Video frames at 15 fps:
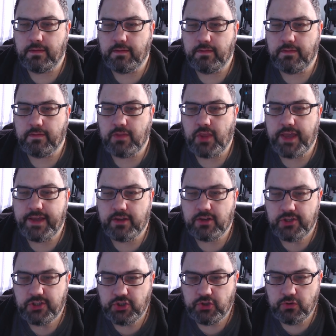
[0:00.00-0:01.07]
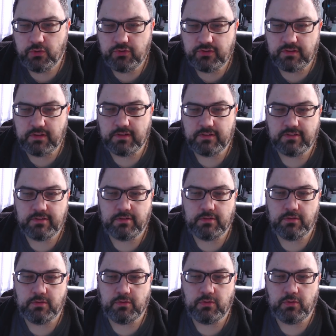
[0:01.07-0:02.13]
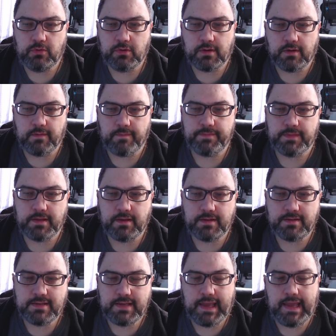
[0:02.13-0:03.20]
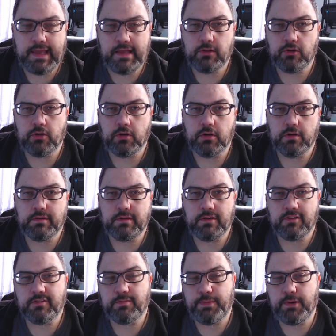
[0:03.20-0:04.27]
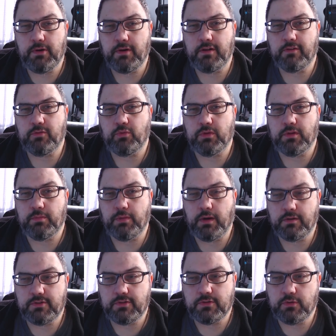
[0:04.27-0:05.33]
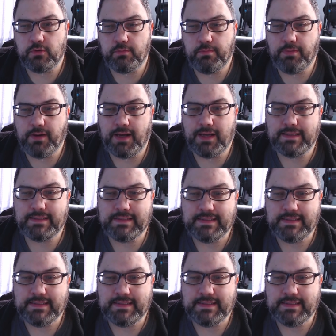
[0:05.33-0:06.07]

they could use this to tailor the experience with Ubuntu, but